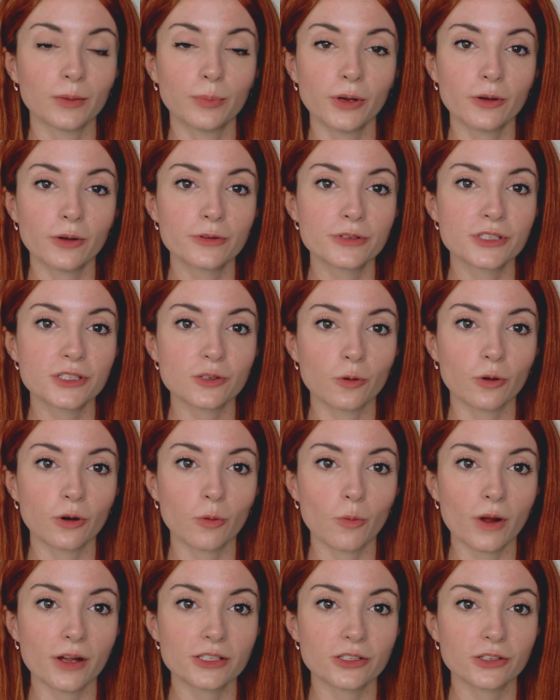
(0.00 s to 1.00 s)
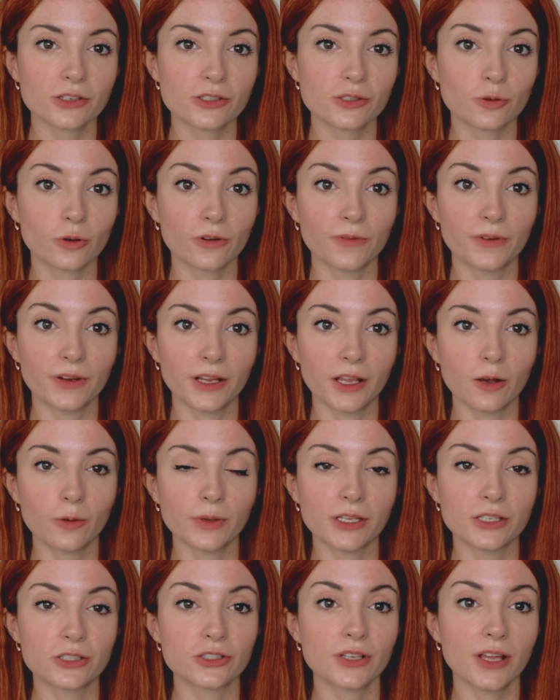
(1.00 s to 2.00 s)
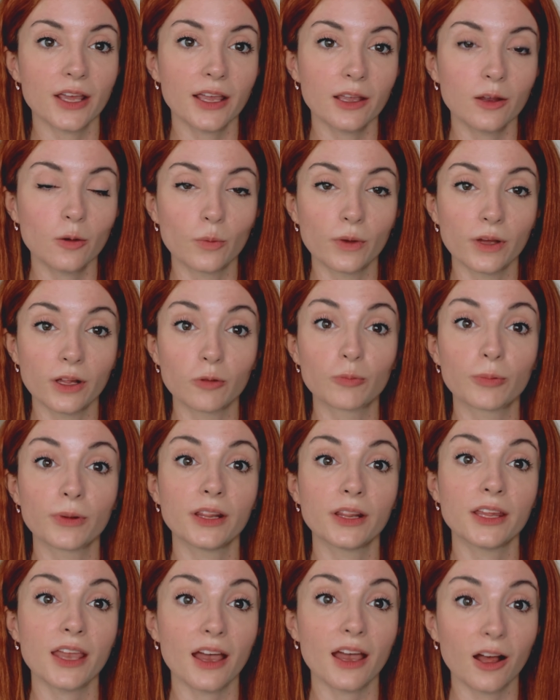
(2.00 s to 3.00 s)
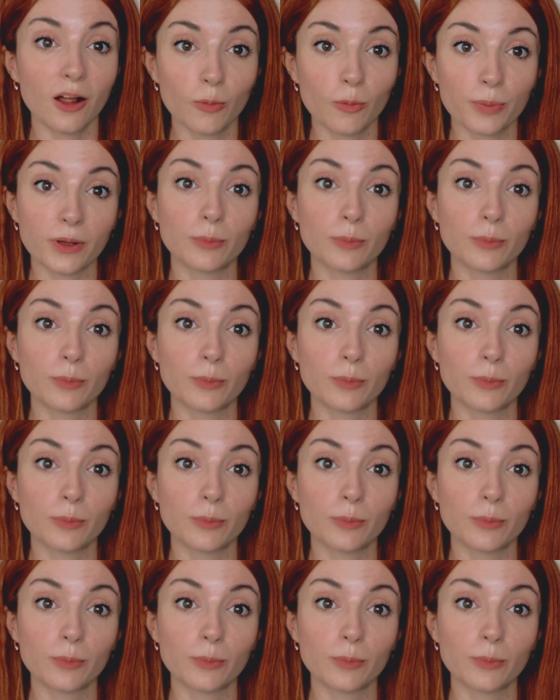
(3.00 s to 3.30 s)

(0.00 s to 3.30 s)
posts or watching a short video each day will really help